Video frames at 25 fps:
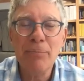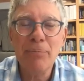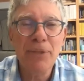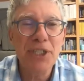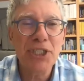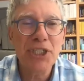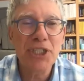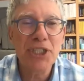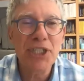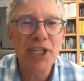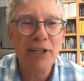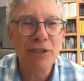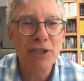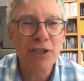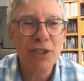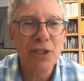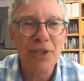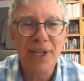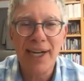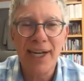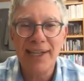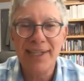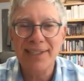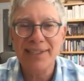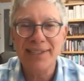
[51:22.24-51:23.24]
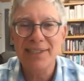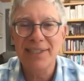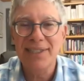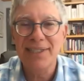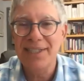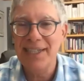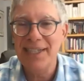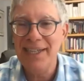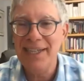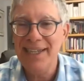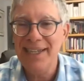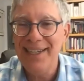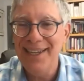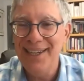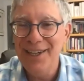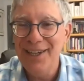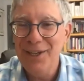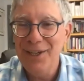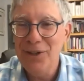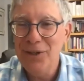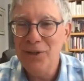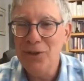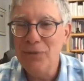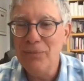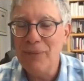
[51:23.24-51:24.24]
the share so that I can see
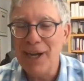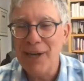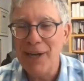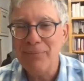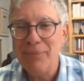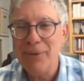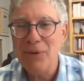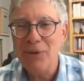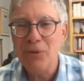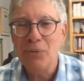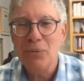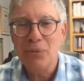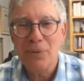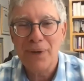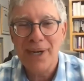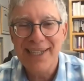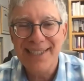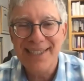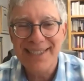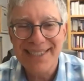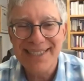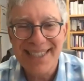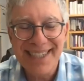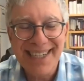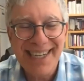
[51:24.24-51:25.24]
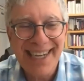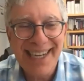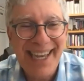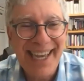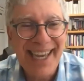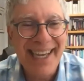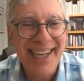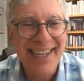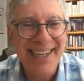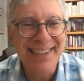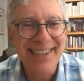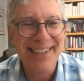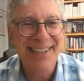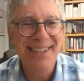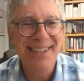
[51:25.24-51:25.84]
who might be raising a hand.